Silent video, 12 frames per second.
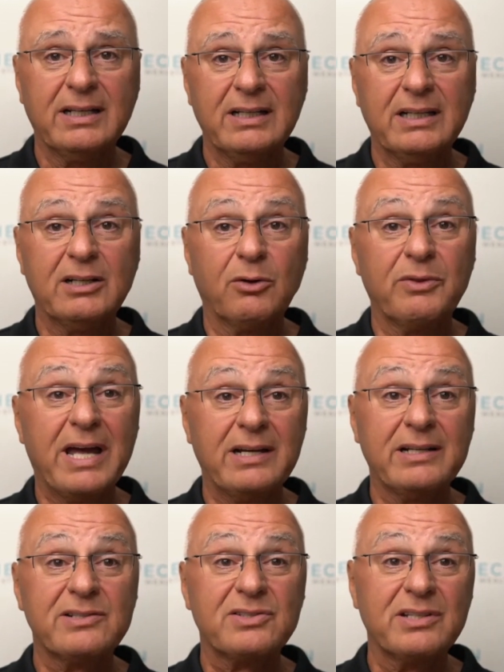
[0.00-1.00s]
that
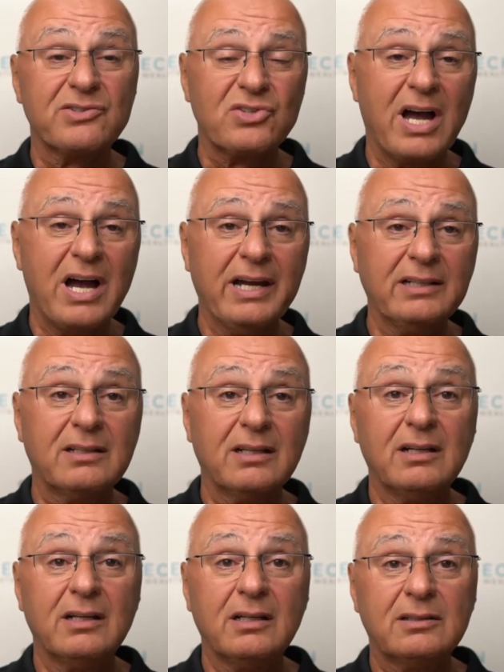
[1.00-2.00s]
is designed
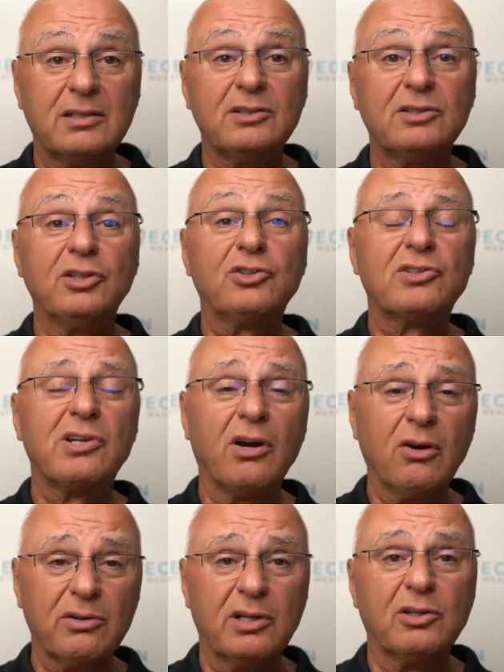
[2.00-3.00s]
to
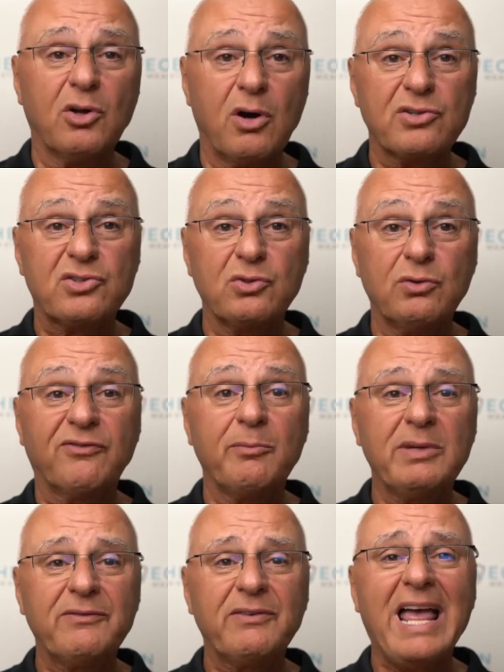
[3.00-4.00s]
deter the lawsuit from
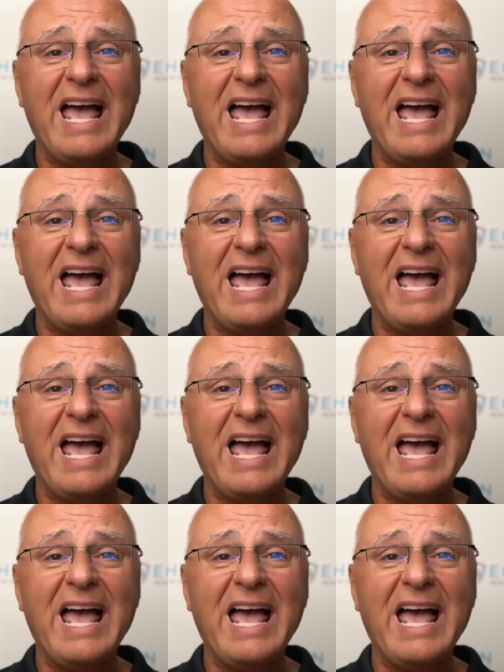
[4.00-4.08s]
even